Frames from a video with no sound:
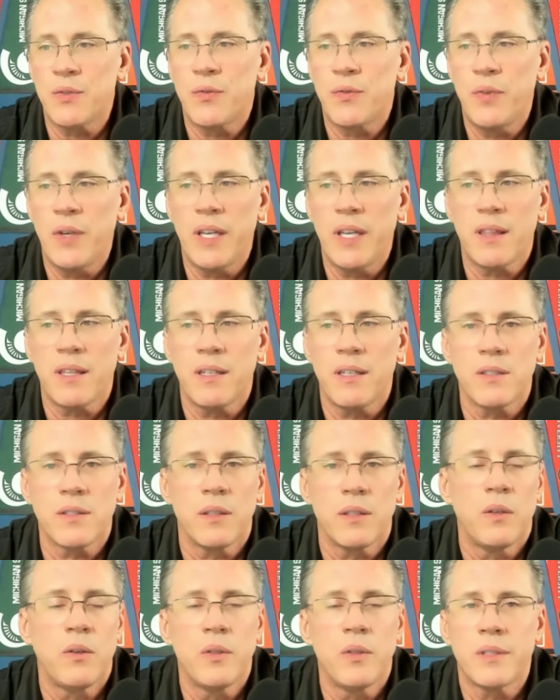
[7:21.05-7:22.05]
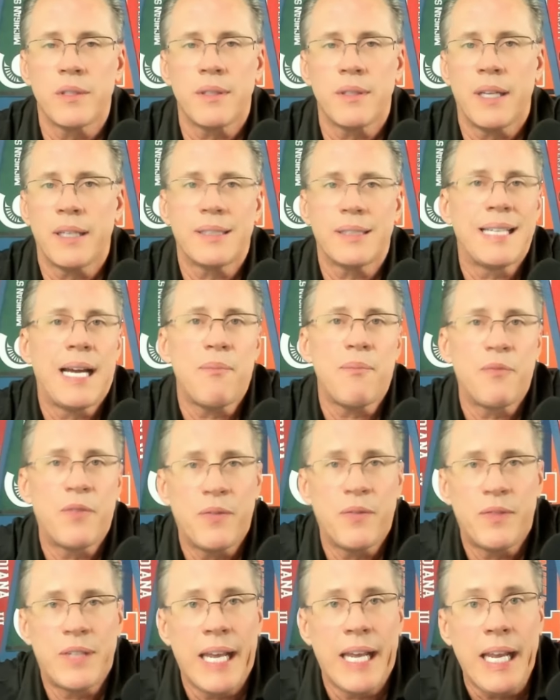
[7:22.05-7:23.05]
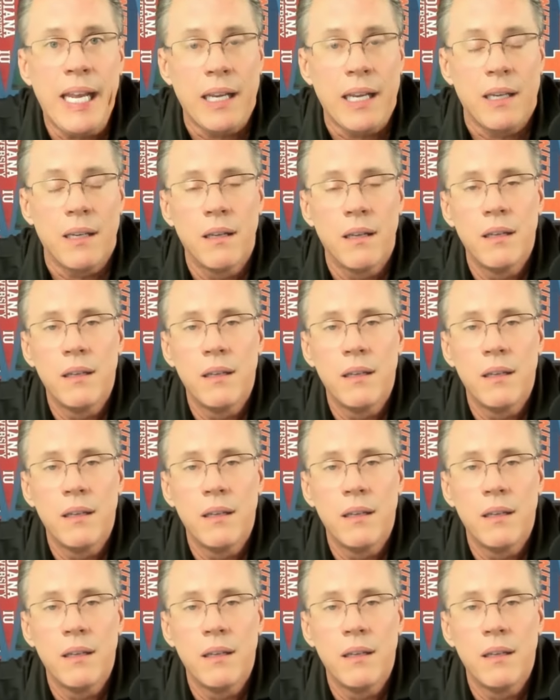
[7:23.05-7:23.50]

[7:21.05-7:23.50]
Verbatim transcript: fifth and as low as like top 15.